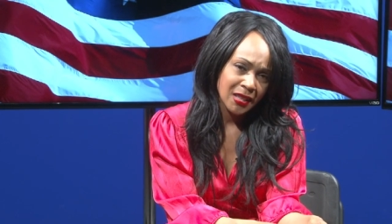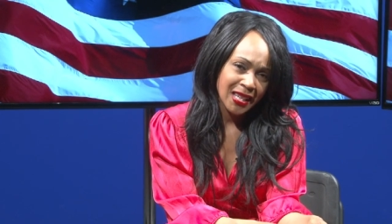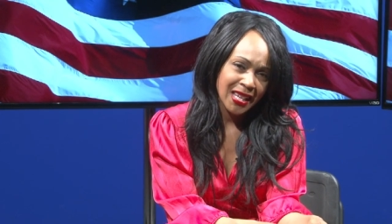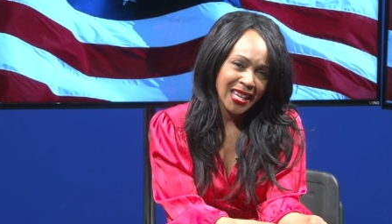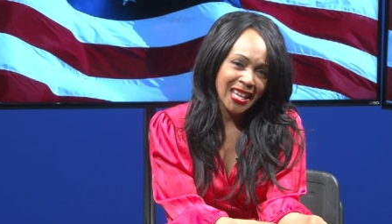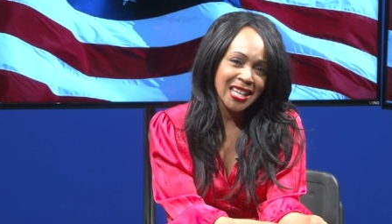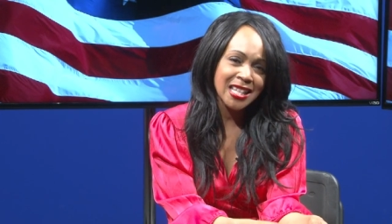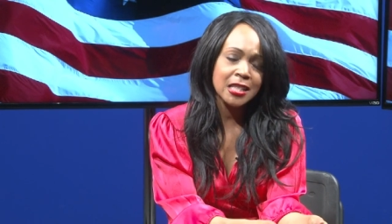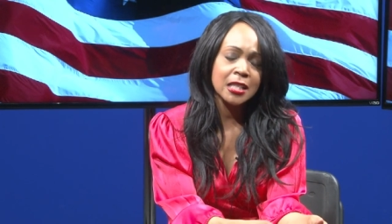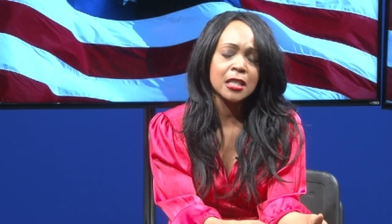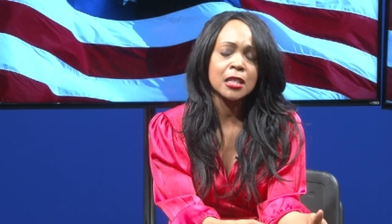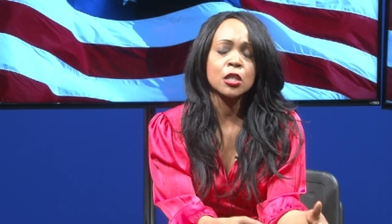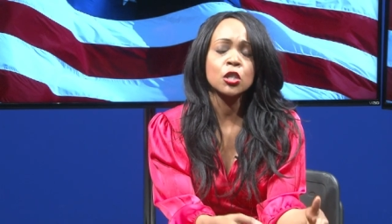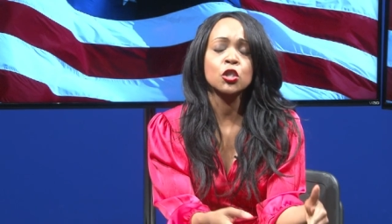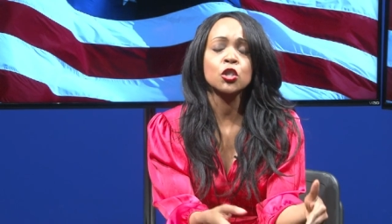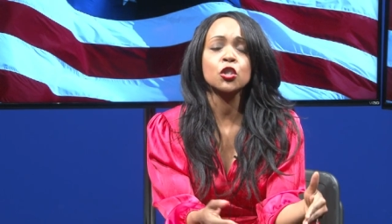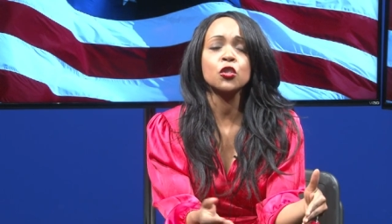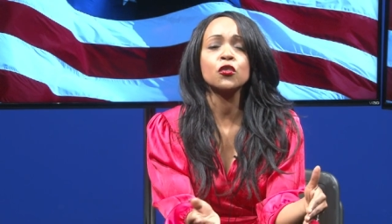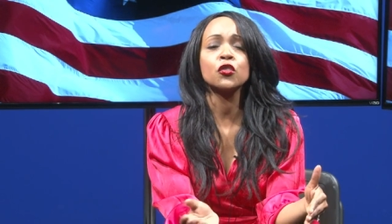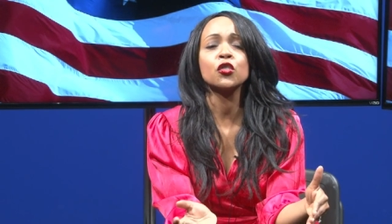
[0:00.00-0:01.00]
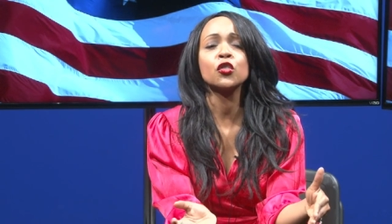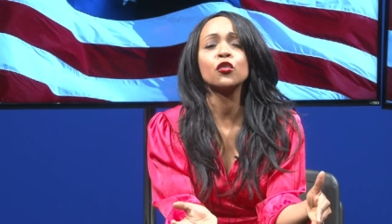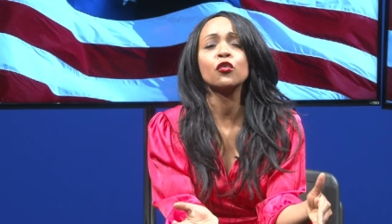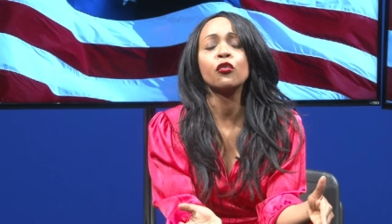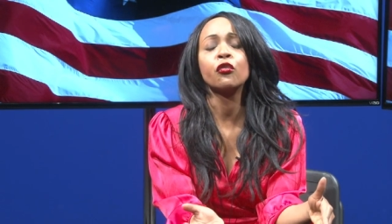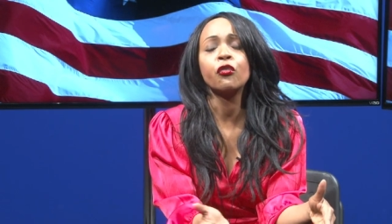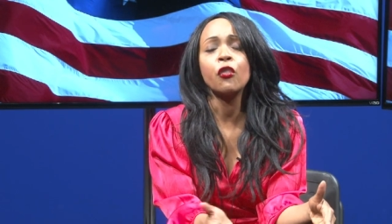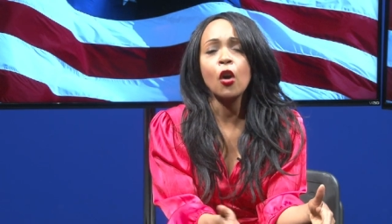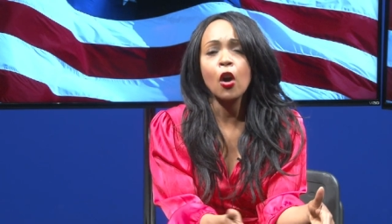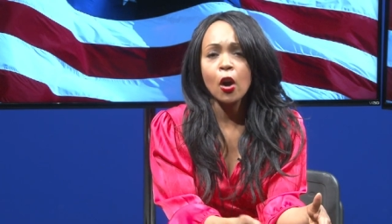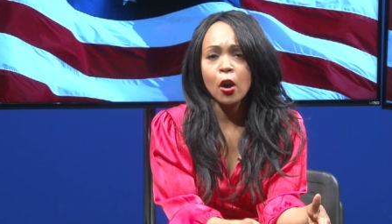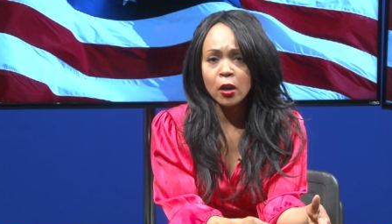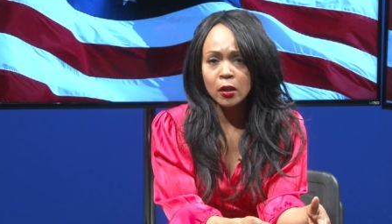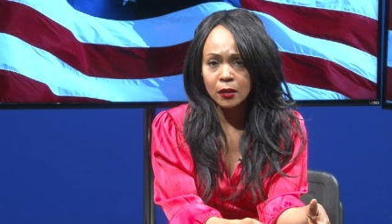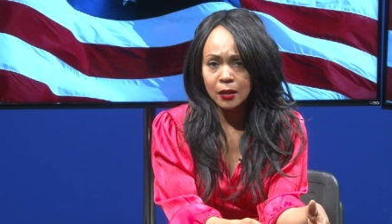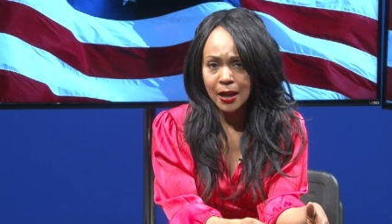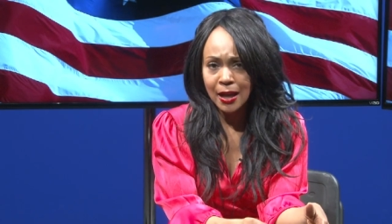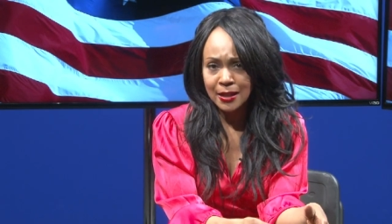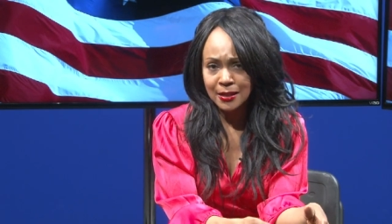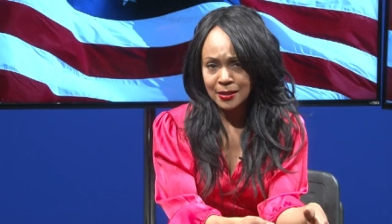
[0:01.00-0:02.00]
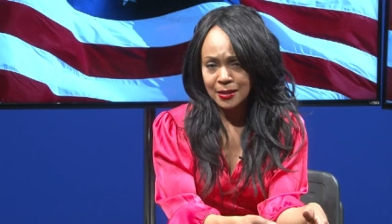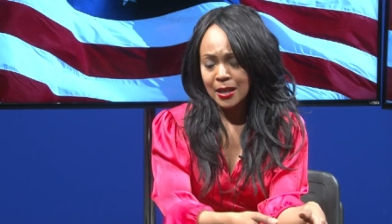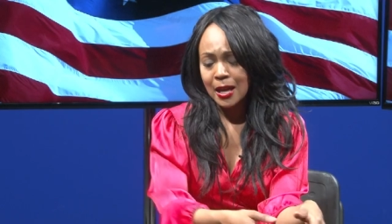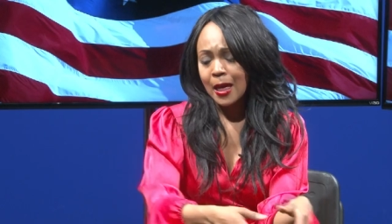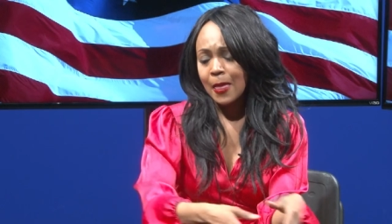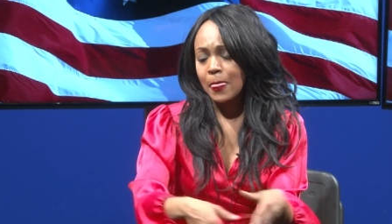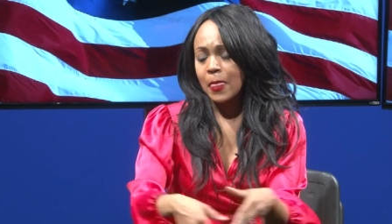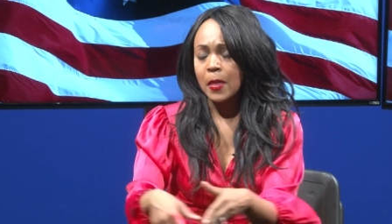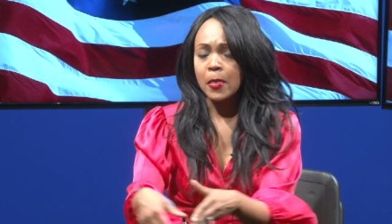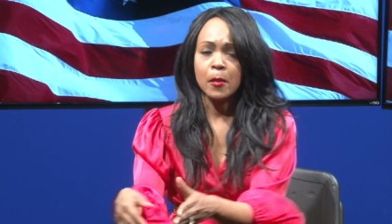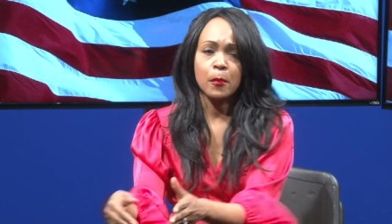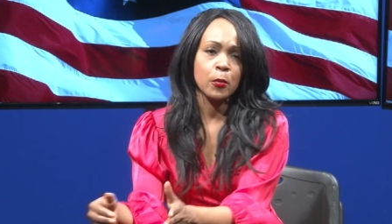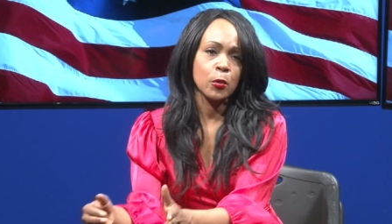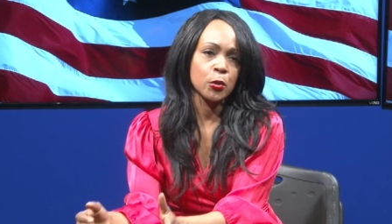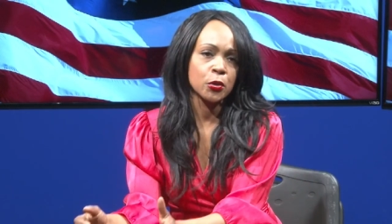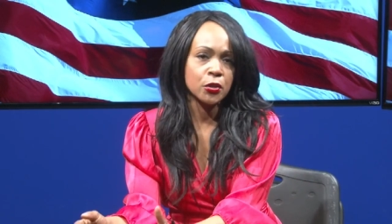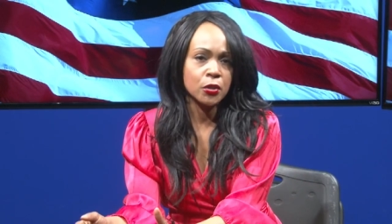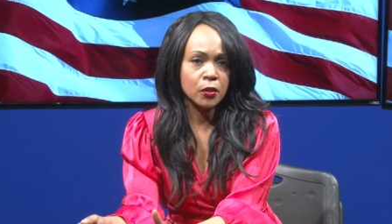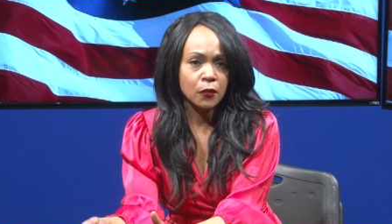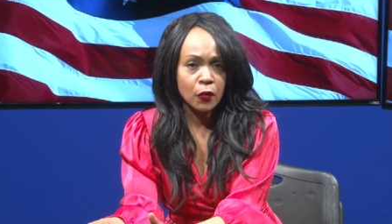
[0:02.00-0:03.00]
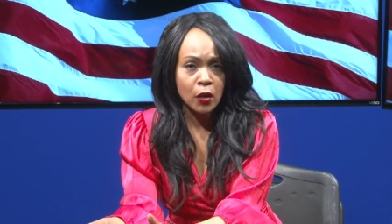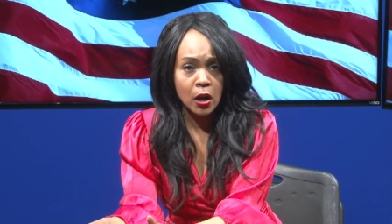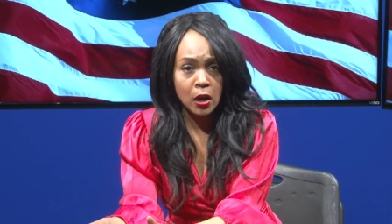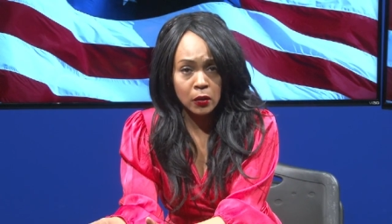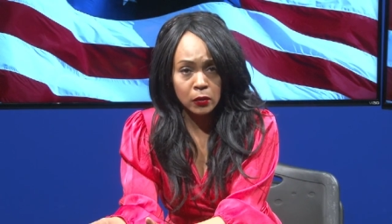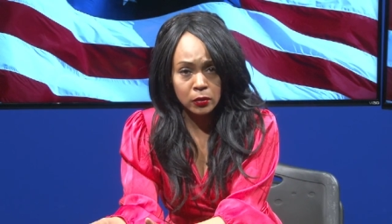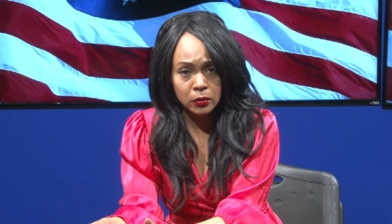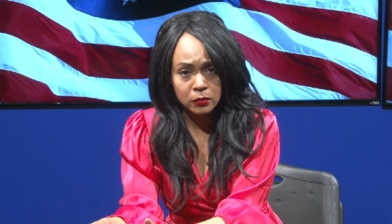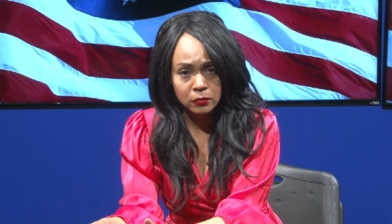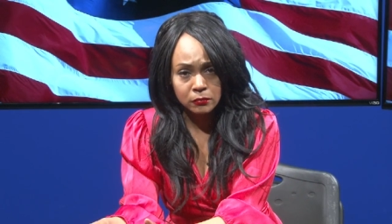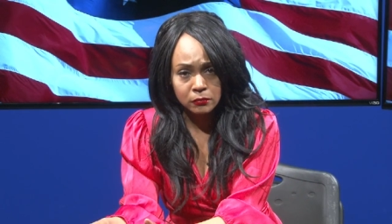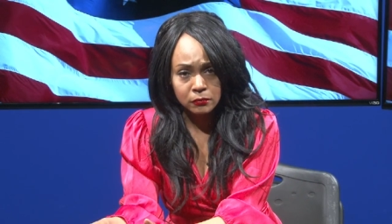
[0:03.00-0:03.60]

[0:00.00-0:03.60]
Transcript: is far less than the person of color.